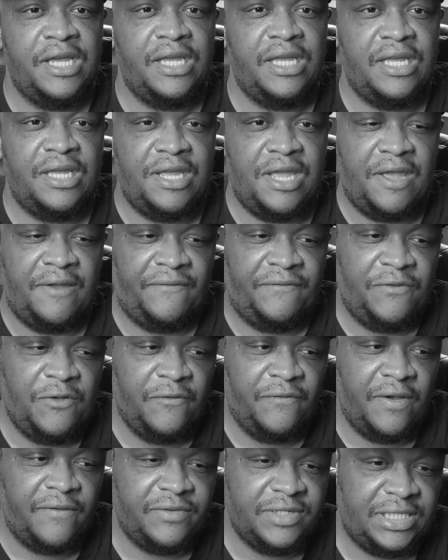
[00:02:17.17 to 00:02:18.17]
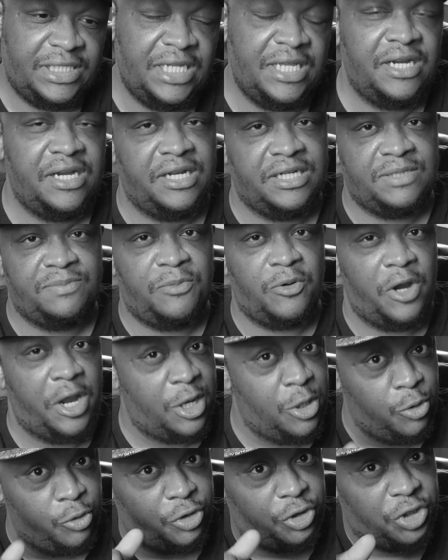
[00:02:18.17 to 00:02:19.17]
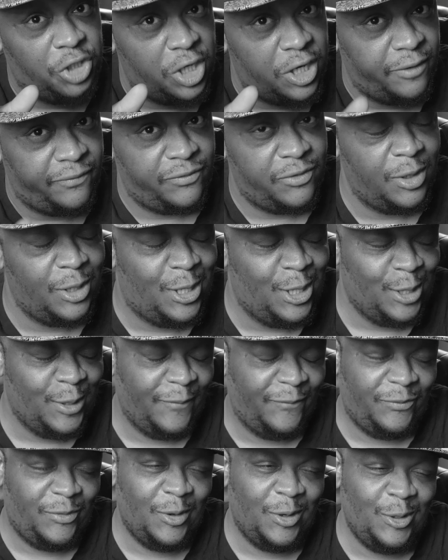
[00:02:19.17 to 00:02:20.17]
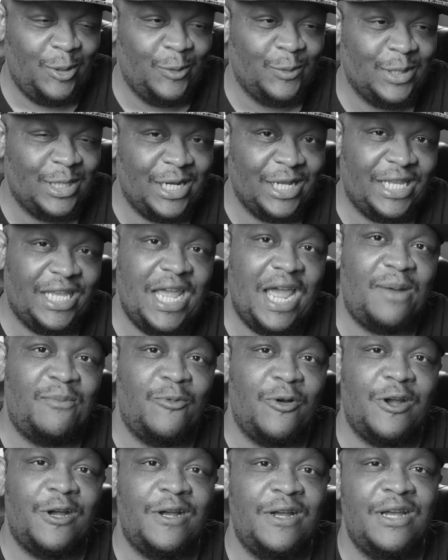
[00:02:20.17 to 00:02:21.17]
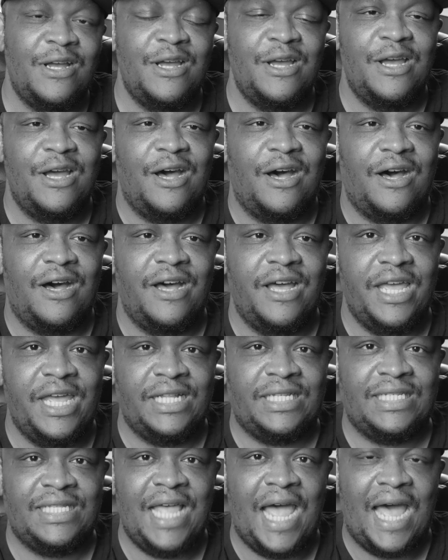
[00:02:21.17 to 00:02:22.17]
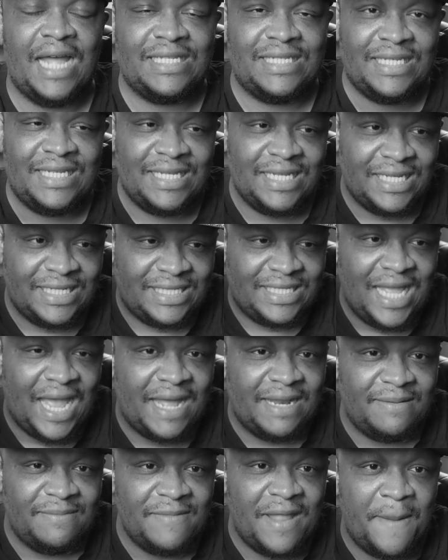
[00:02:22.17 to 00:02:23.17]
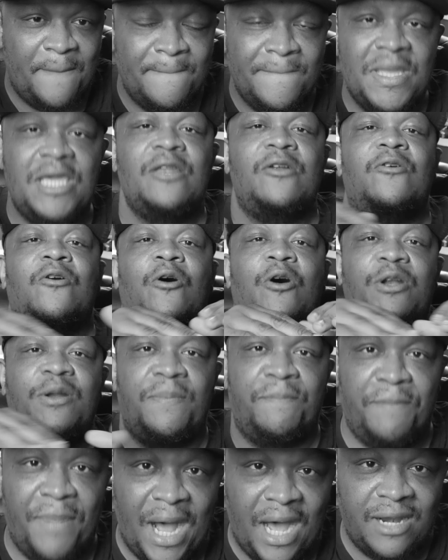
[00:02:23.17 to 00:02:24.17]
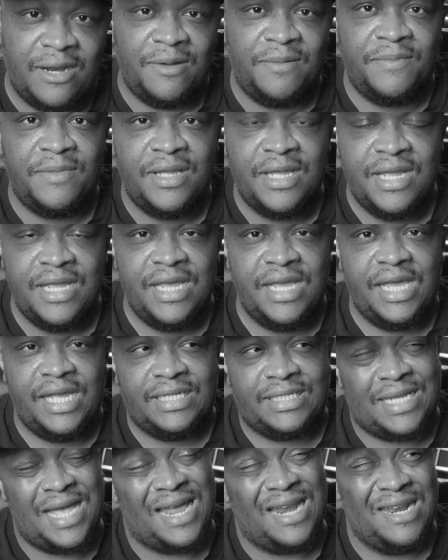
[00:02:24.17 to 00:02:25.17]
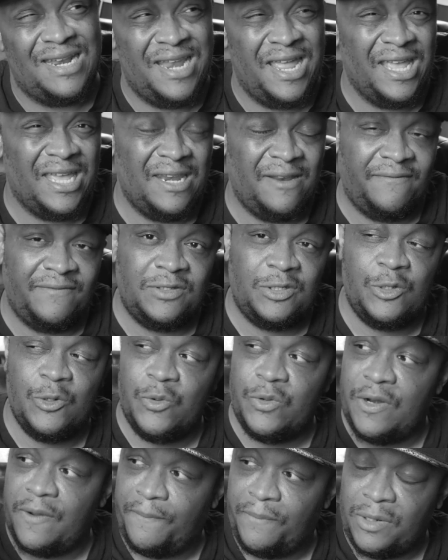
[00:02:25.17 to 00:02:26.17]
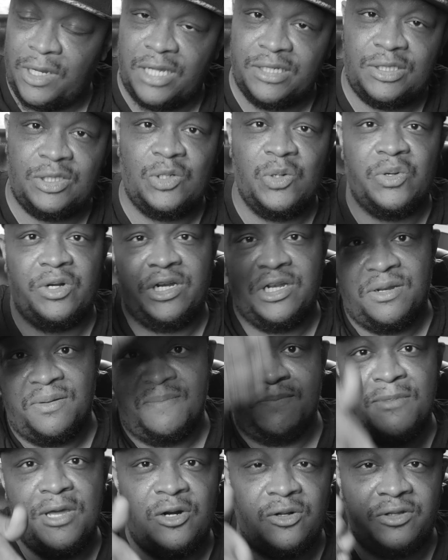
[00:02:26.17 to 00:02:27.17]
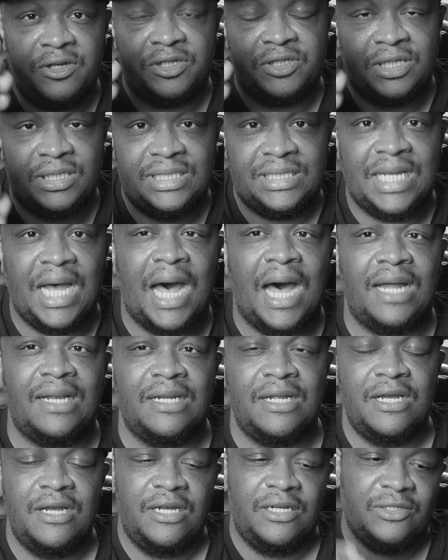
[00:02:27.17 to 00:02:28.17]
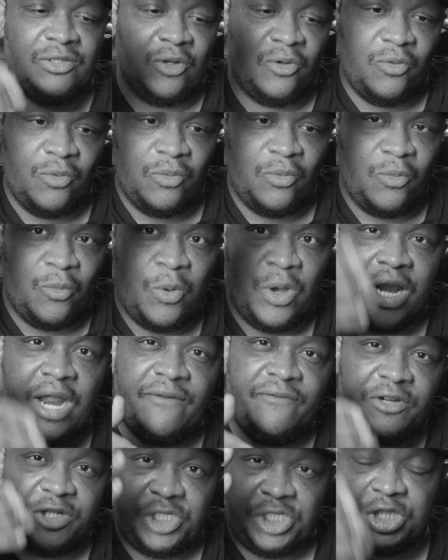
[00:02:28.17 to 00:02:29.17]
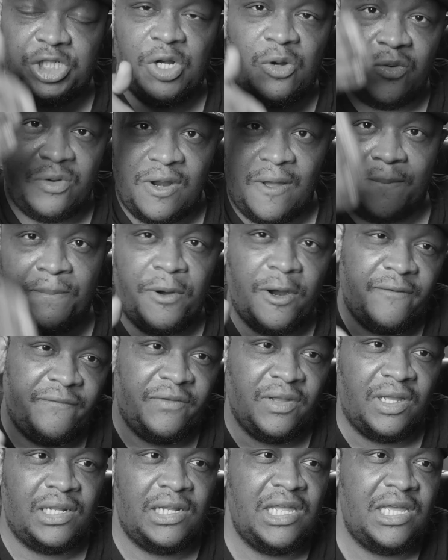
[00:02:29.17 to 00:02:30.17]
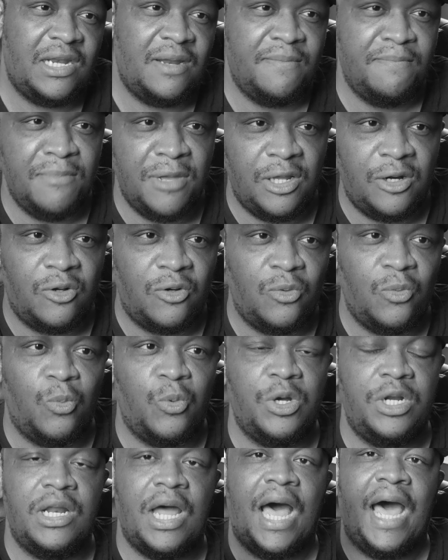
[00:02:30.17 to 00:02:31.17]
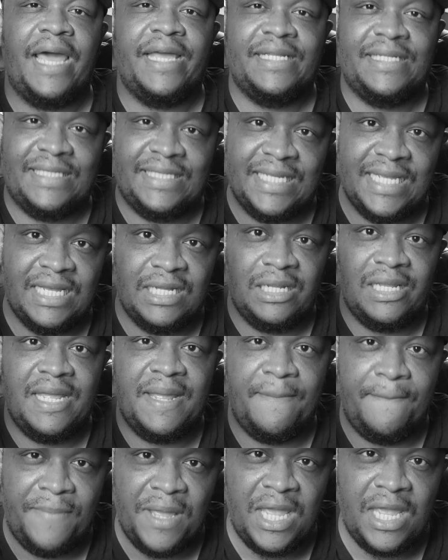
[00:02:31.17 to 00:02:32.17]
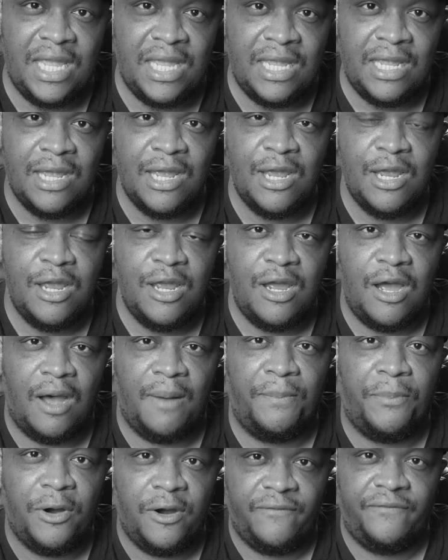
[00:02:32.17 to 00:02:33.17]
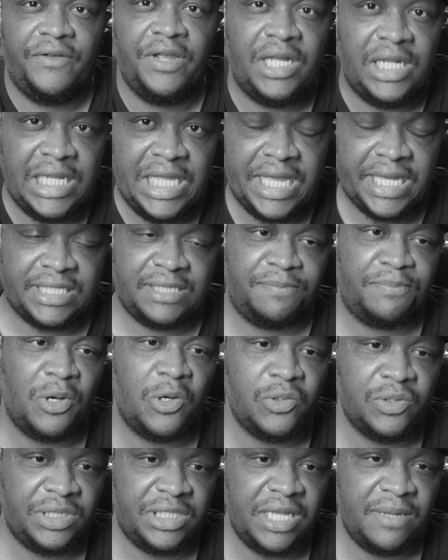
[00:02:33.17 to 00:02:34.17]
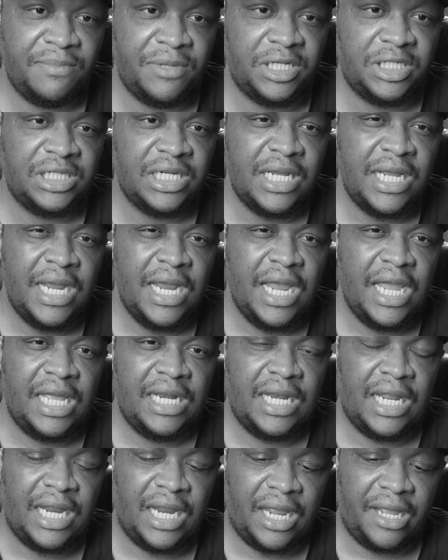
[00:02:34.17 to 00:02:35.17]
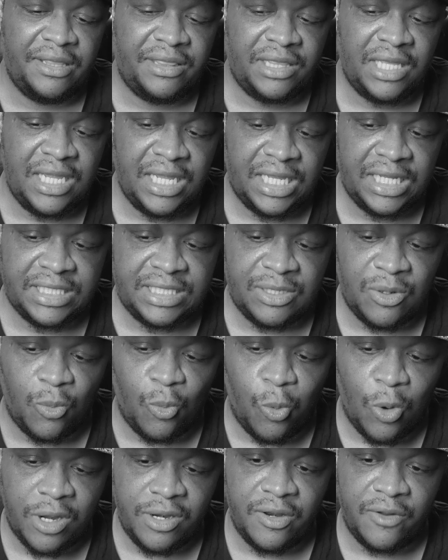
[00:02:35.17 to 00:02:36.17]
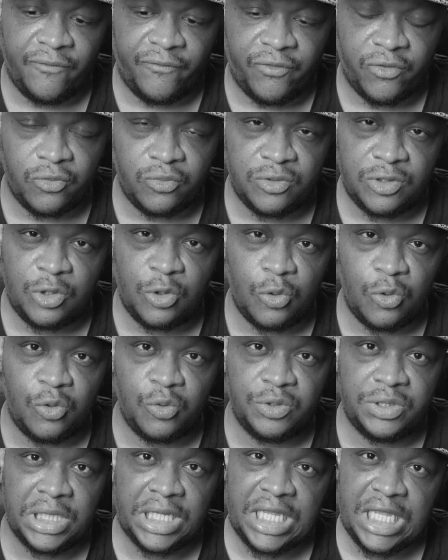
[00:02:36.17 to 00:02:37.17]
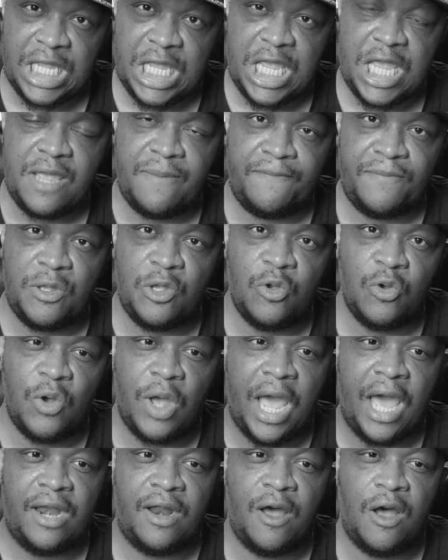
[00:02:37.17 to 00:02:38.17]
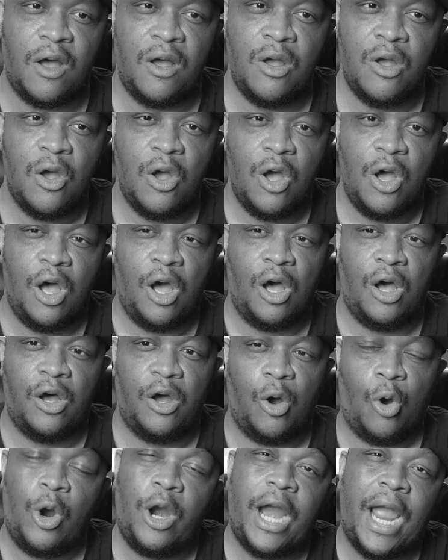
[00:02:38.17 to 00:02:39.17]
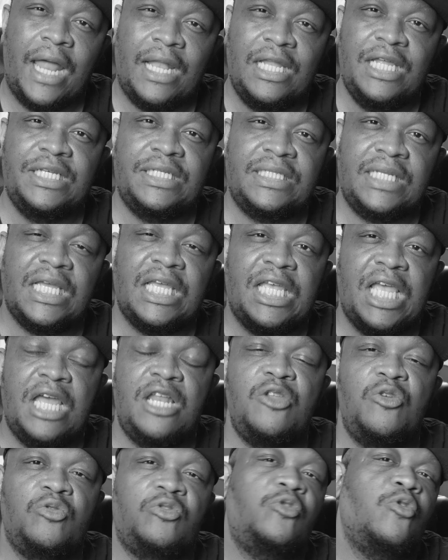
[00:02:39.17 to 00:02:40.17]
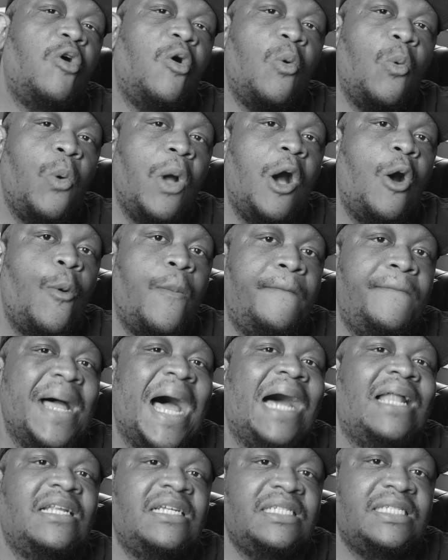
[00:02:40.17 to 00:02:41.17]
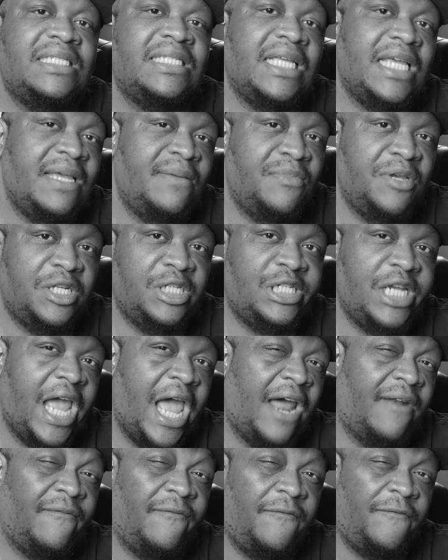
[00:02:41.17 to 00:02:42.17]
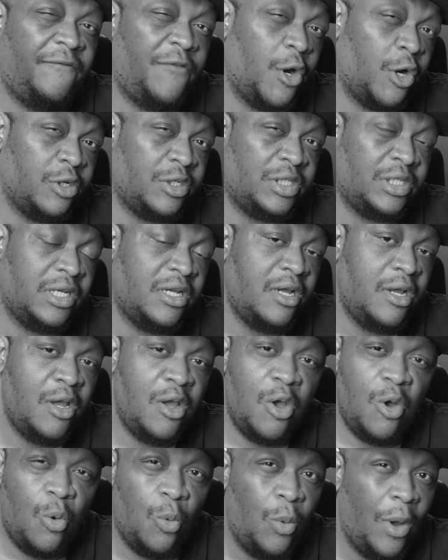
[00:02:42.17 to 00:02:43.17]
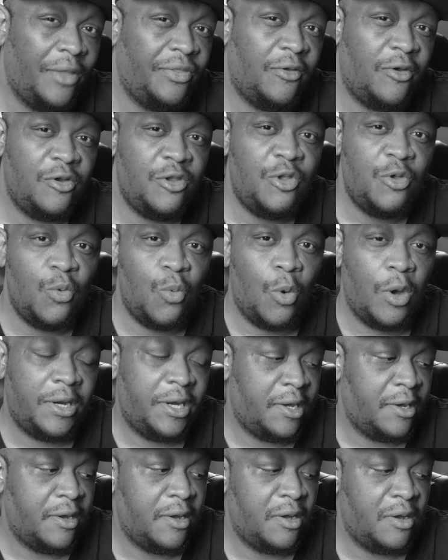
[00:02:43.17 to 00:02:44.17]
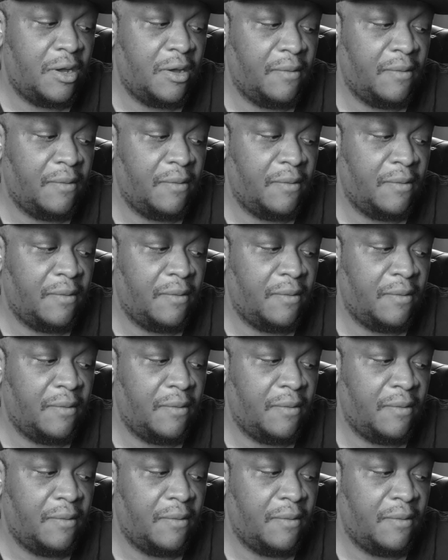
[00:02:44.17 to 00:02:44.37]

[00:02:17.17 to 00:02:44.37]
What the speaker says: if you've ever seen an exposure, and you should if you're using a camera, it's that meter on the bottom. It's got a -2 and a +2, and in the middle there's a dot. So whatever's showing up perfectly in the middle would ideally be a perfectly exposed image. And I think it's a wonderful tool to keep you at or at least to get you to a well-balanced image at first. Whether you wanna